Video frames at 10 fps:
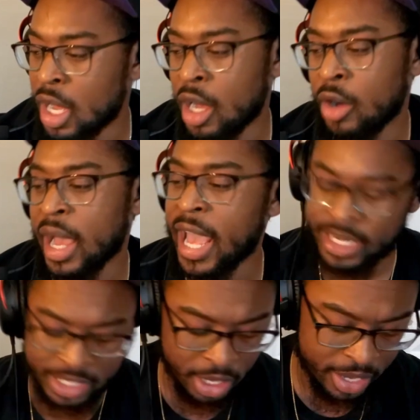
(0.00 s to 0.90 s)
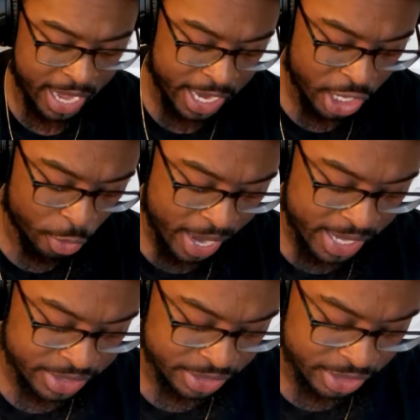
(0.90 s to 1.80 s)
Oh, ain't no way
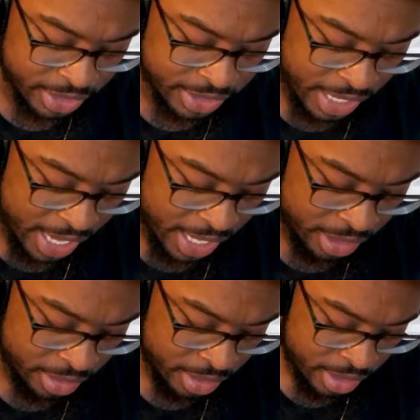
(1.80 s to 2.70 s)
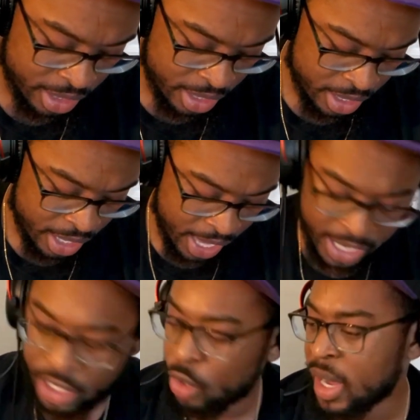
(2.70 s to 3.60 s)
that's a good sign.
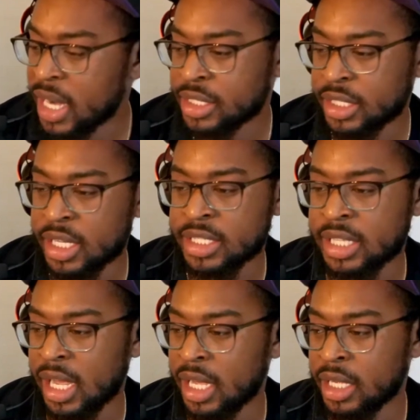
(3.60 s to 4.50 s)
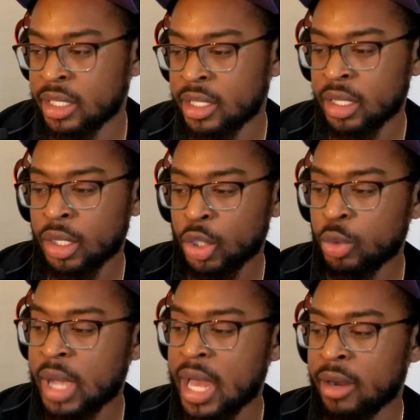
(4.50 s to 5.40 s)
Ain't no way that's a good sign. You
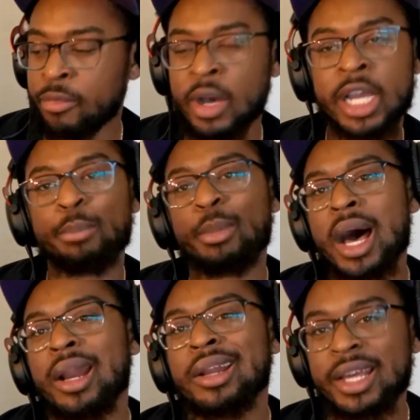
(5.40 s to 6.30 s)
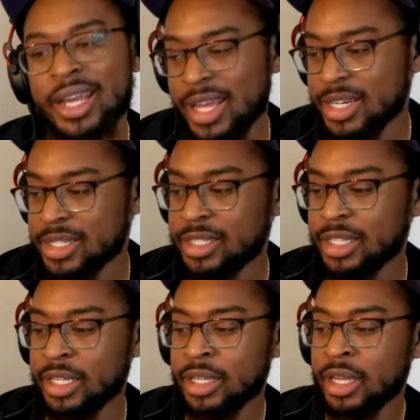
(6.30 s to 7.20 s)
got a fucking bottle of
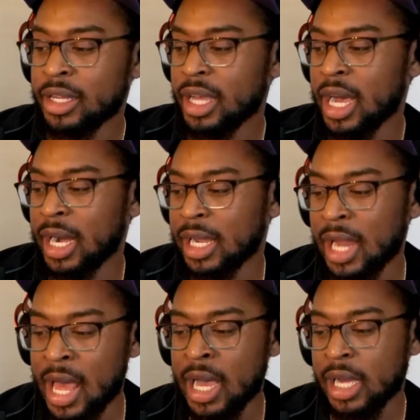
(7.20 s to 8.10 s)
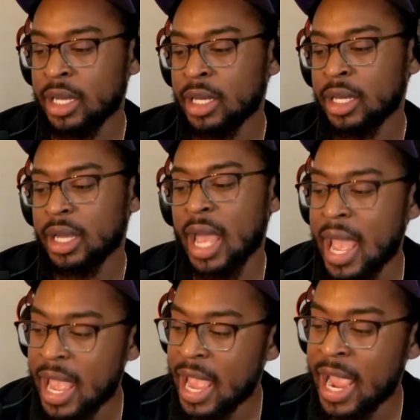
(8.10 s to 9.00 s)
Hennessy, a Glock,
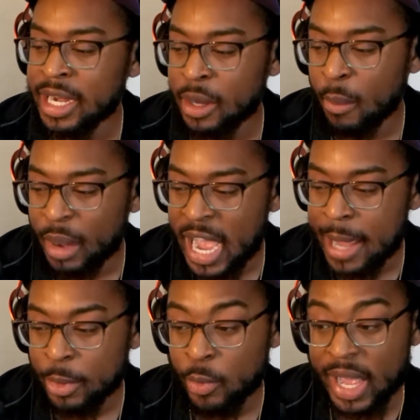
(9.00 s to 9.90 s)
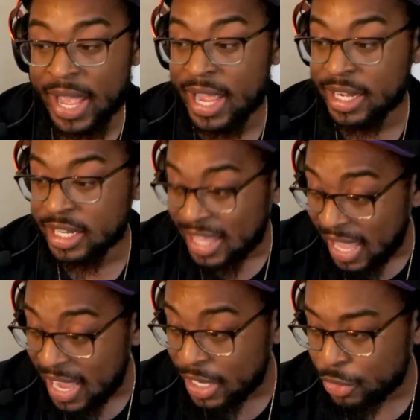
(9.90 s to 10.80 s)
and a Bible, and a
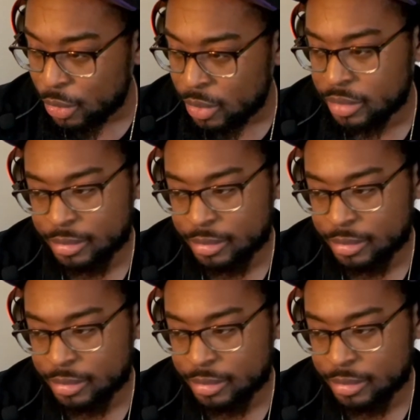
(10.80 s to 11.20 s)
candle.